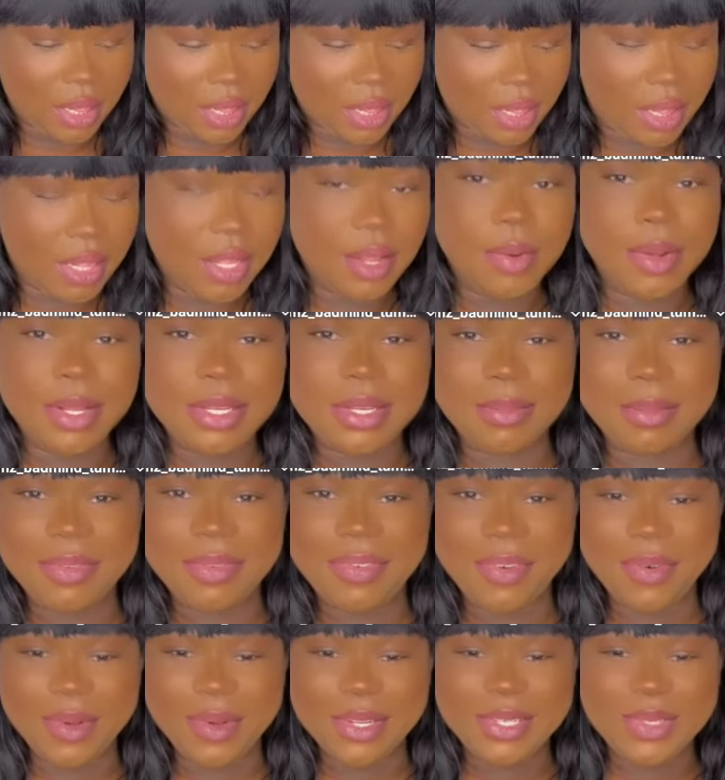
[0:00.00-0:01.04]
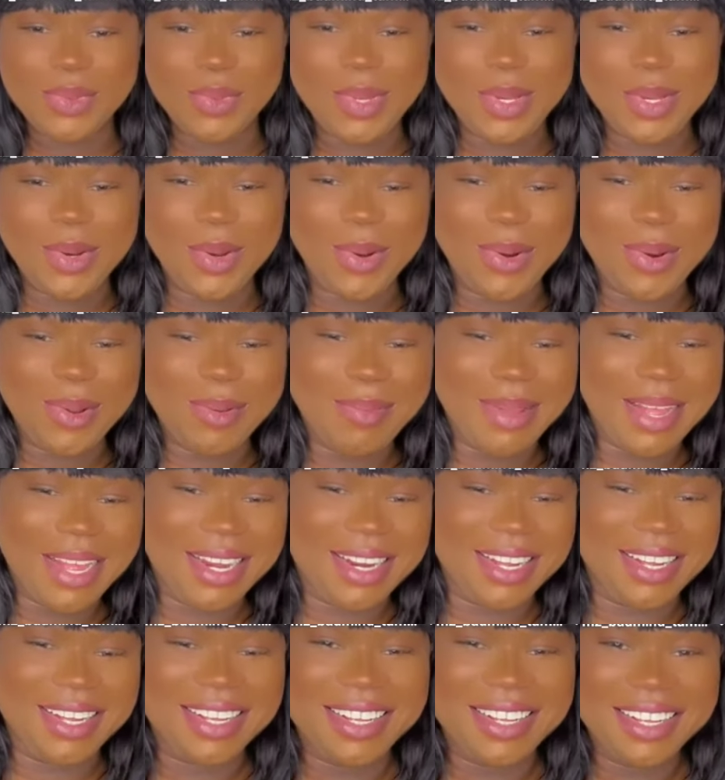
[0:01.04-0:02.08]
Where's the favorite one sweet old man?
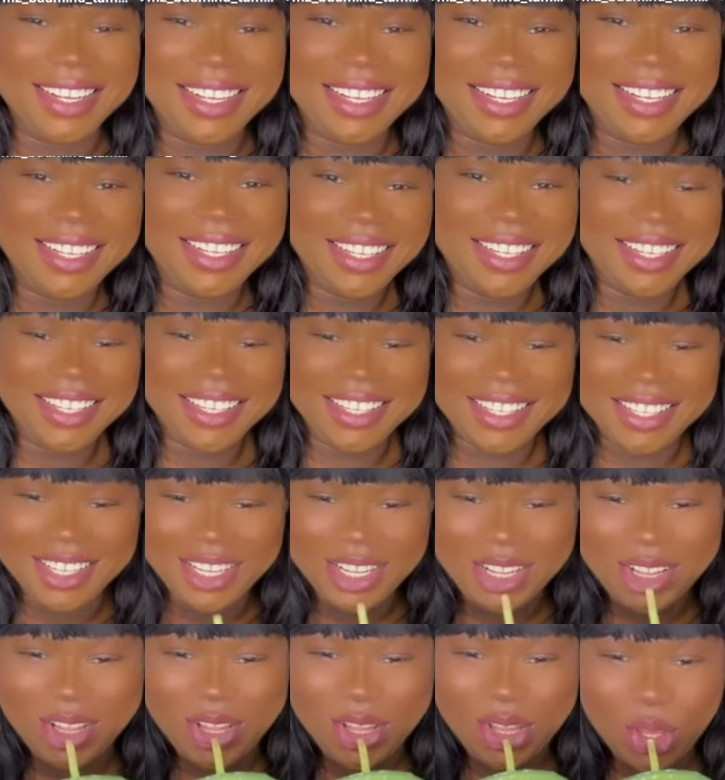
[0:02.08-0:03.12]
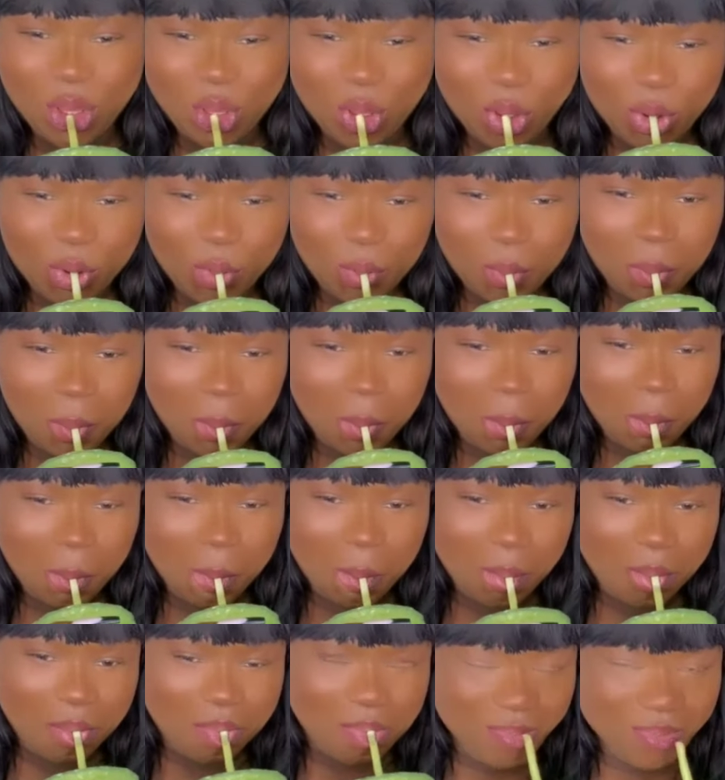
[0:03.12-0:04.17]
Mm-hmm.
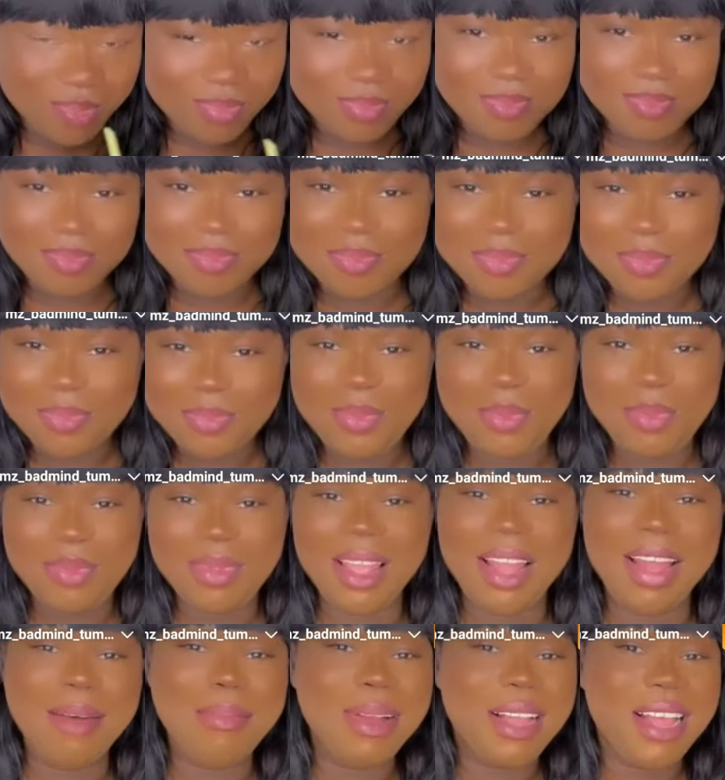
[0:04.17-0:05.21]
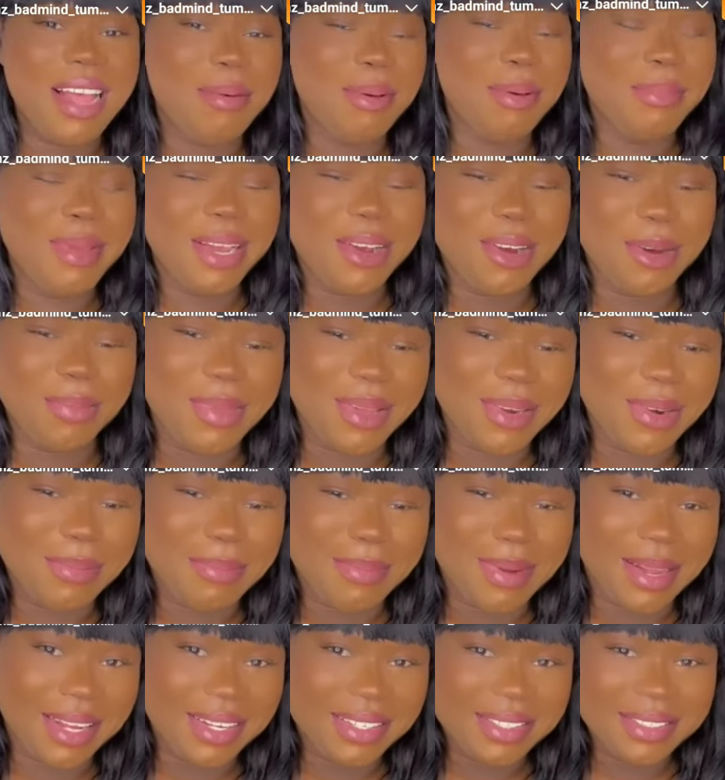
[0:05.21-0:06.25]
I become a makeup now, do
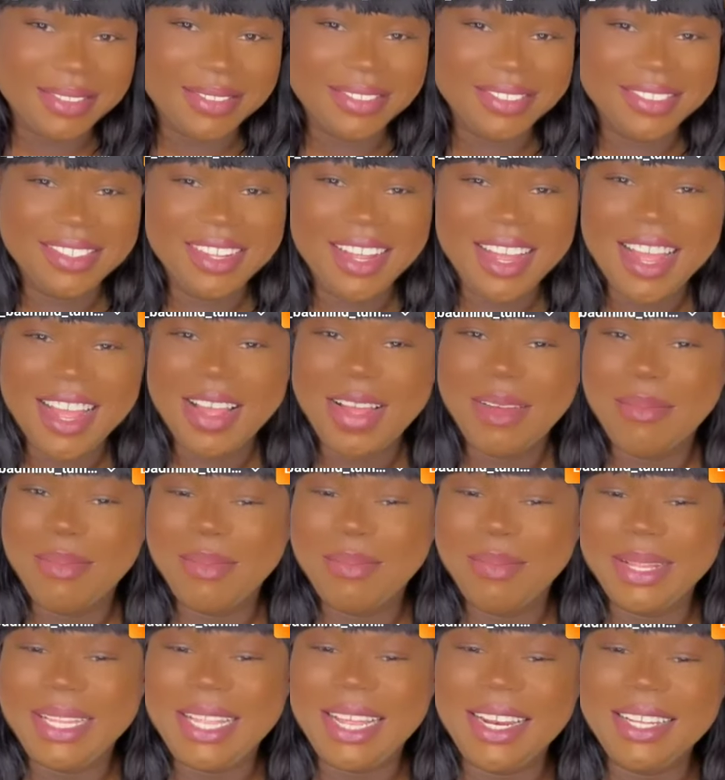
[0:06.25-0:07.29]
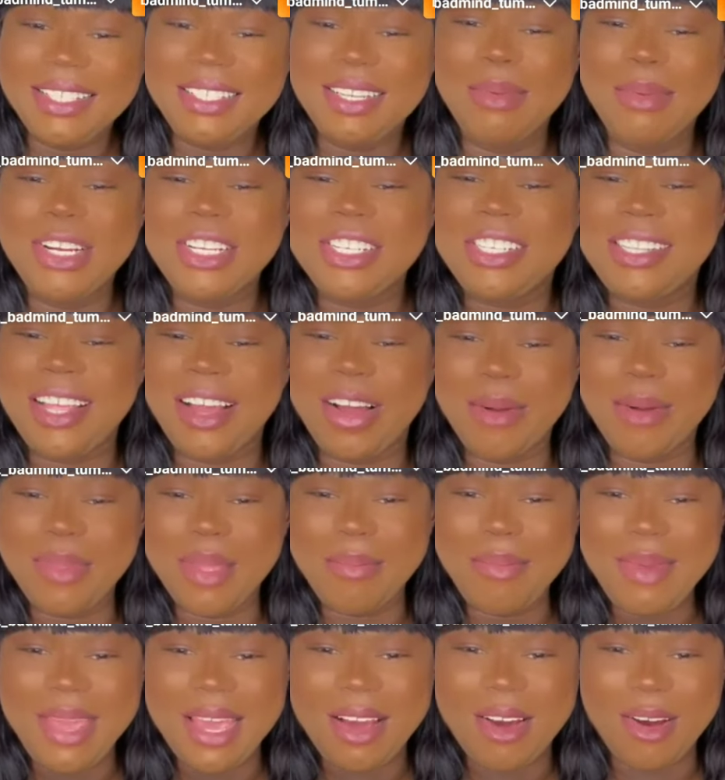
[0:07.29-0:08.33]
man. Me tell you, so just take up the
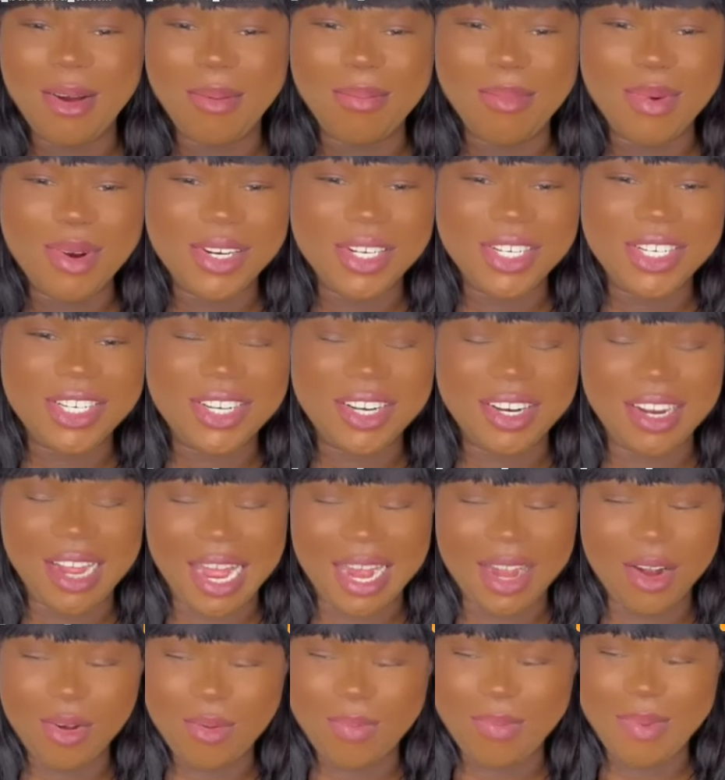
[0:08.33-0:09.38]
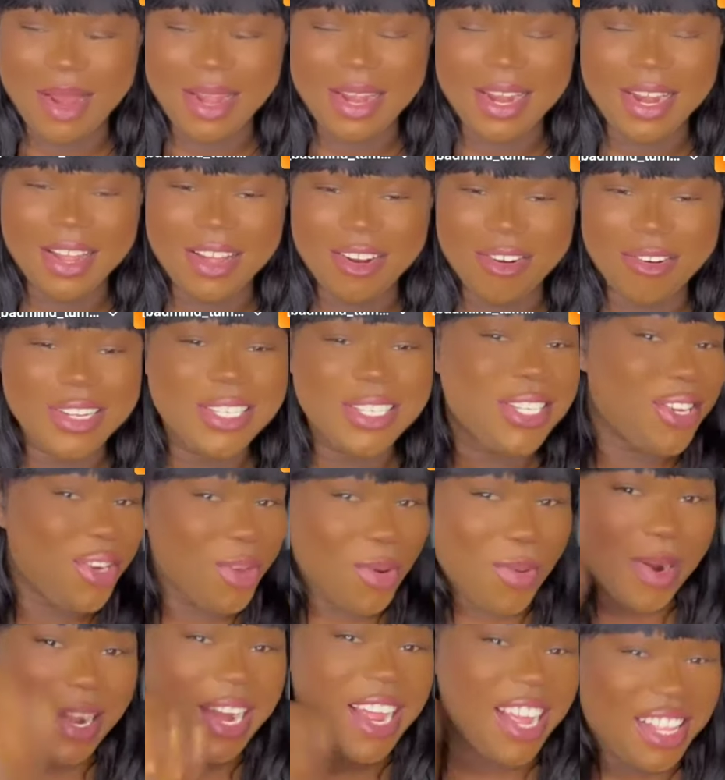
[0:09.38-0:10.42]
makeup brush and look on the liquor residue
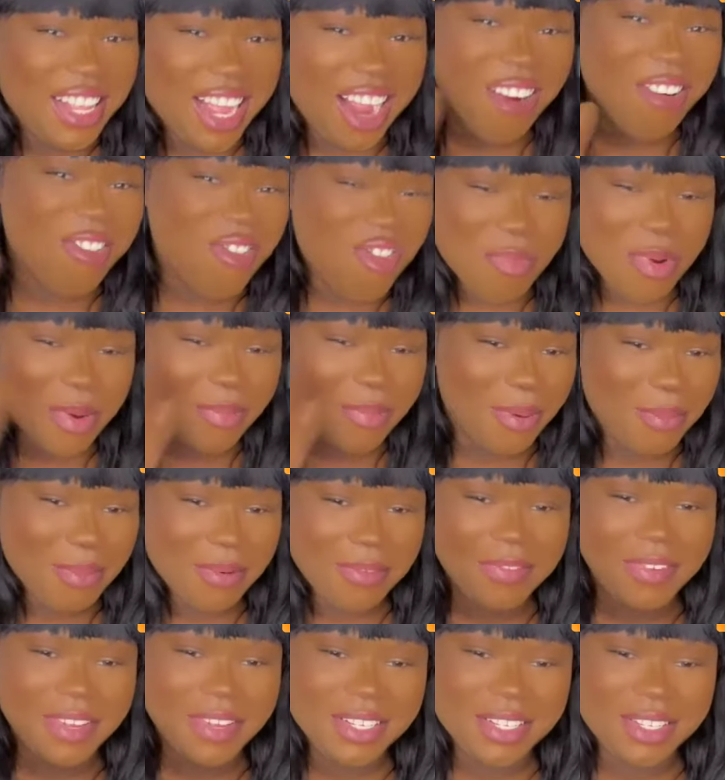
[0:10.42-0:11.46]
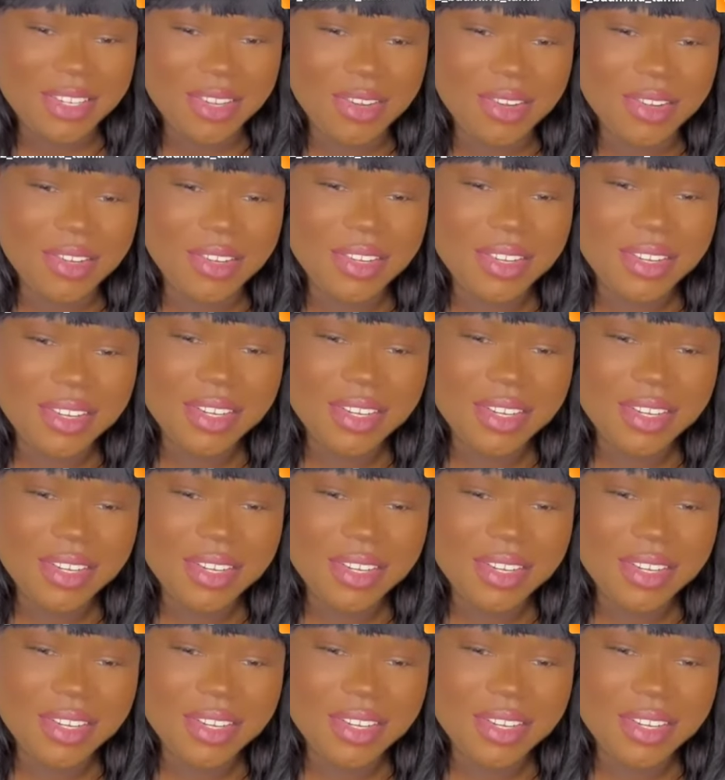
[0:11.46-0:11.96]
when I If you want Christian tidy, oh